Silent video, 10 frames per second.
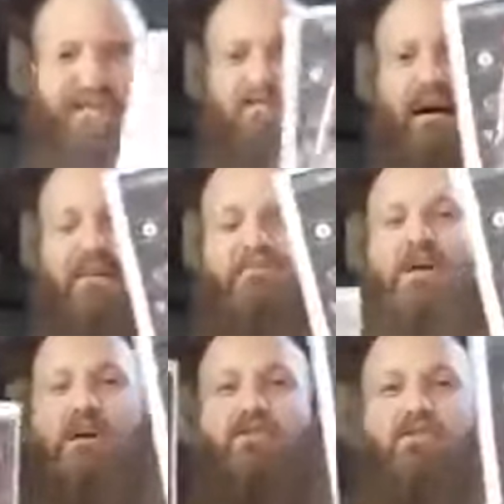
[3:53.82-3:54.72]
bottom.
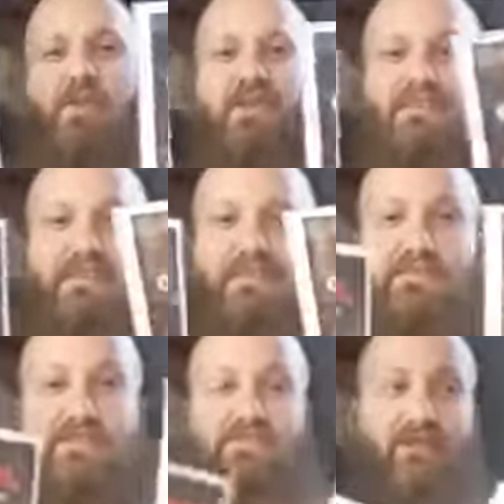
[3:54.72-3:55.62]
Great signature,
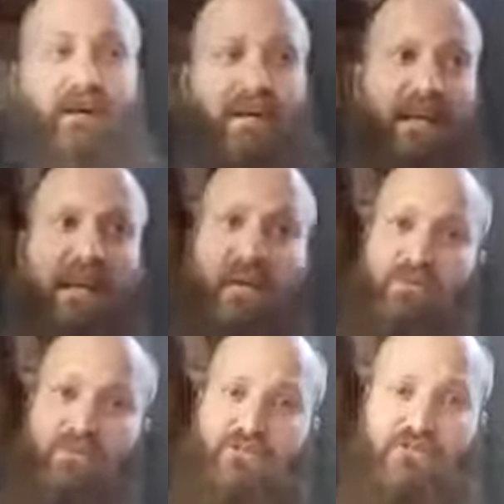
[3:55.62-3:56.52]
great guy. He
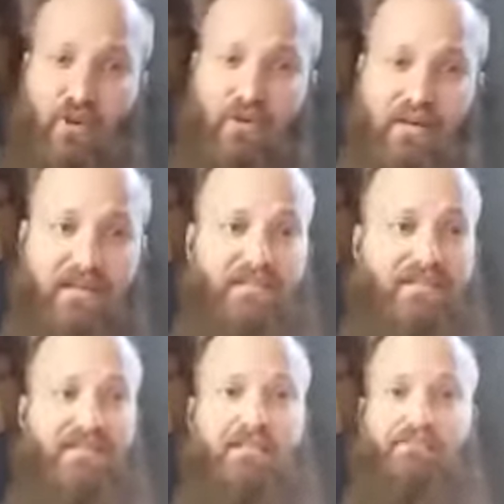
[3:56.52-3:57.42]
was so nice. He
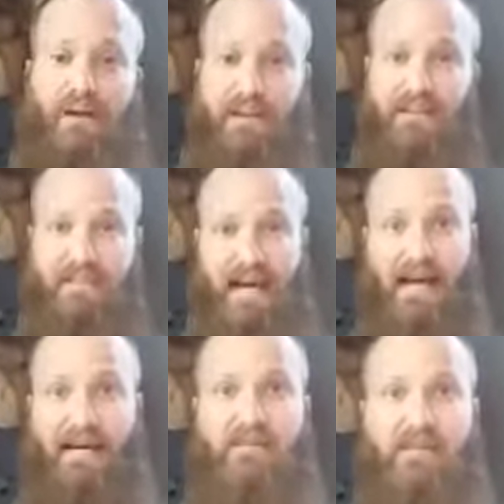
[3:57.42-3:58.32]
spent
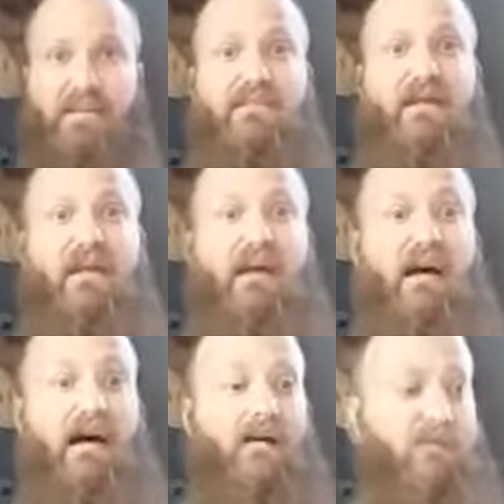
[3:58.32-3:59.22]
time with us.
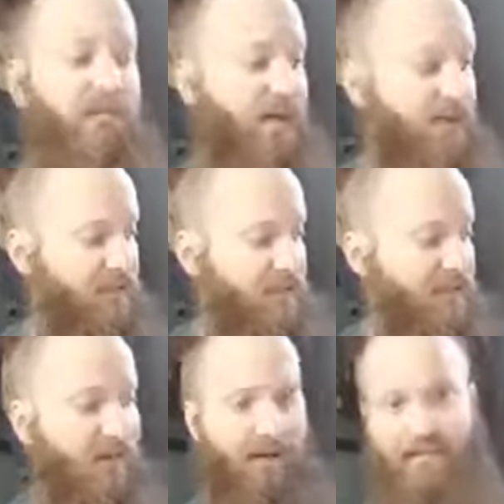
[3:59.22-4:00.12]
Luckily,
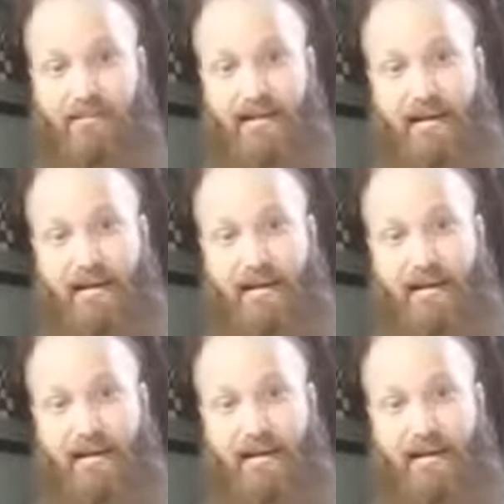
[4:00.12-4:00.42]
Audra and I